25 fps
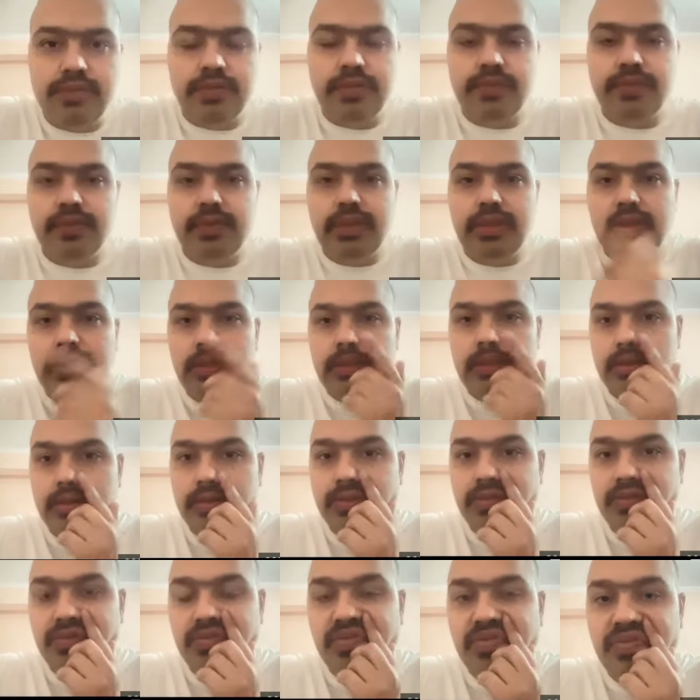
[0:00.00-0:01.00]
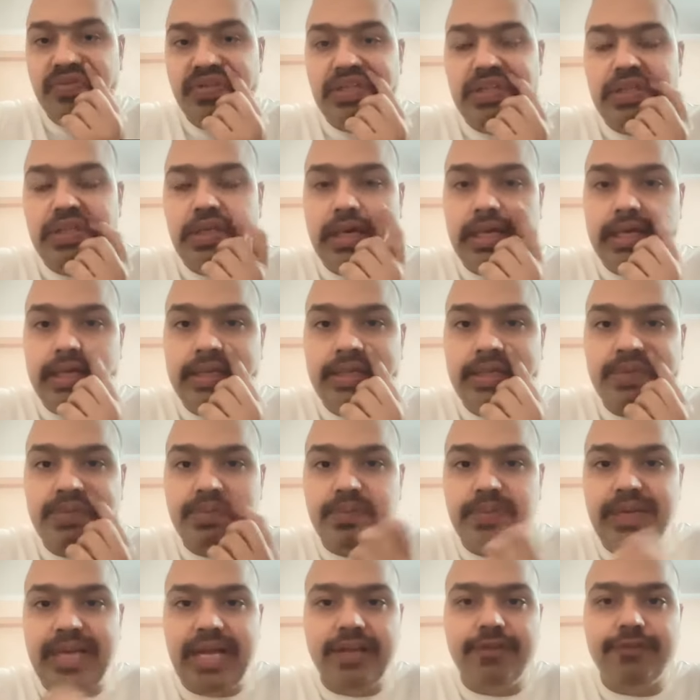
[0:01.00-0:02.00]
we will
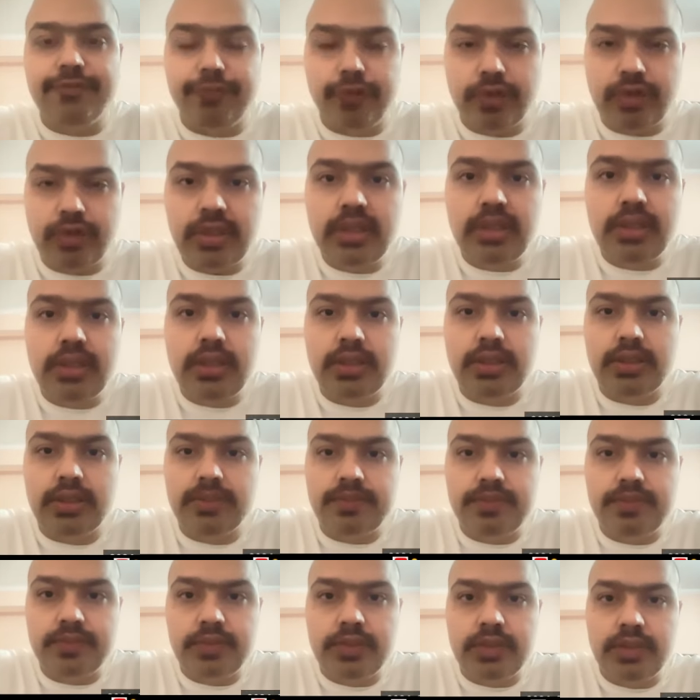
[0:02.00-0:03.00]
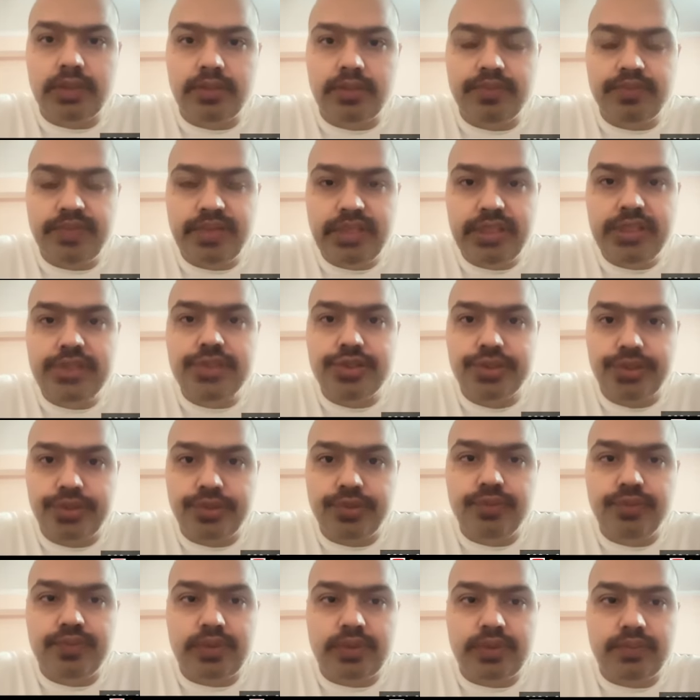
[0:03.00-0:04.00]
I plan for a PEG
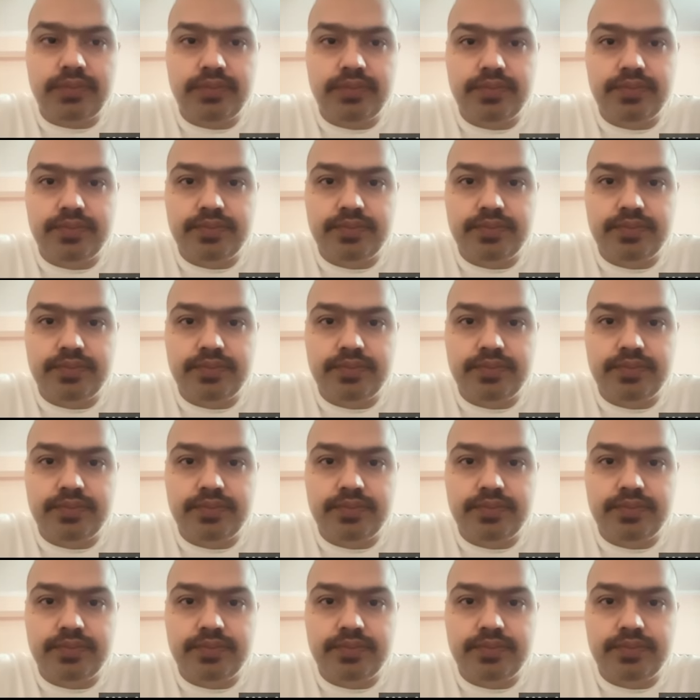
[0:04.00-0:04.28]
tube, sir.